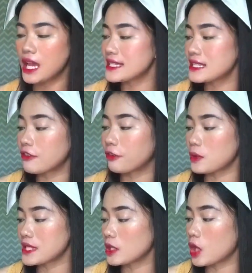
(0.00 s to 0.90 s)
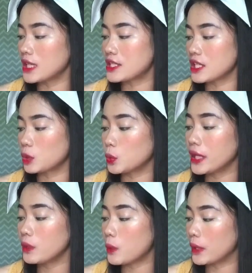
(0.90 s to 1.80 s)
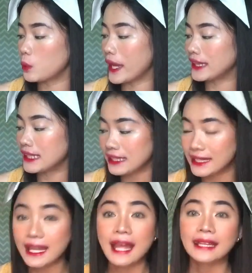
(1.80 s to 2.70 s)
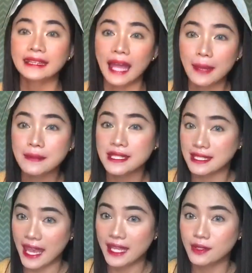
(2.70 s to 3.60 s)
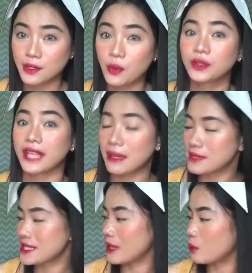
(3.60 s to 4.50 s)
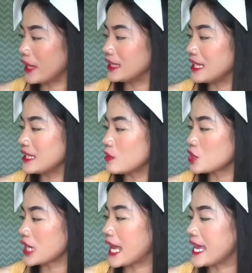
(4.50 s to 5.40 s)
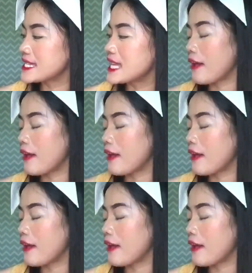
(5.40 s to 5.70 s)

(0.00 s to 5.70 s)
This is the frozen collagen 2-in-1 whitening times 10. So, times 10 whitening daw siya guys.